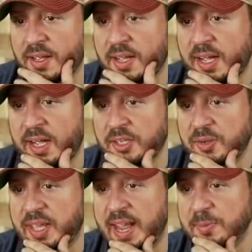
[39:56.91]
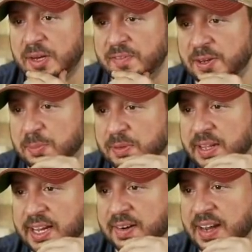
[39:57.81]
Uh, you can win if you don't
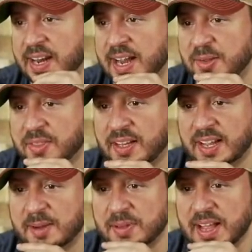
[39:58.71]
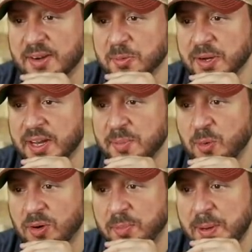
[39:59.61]
play. Granted, I don't think I am allowed to win
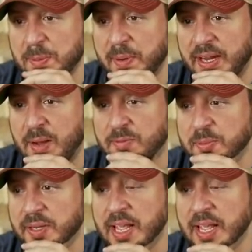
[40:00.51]
anymore. People might come for me.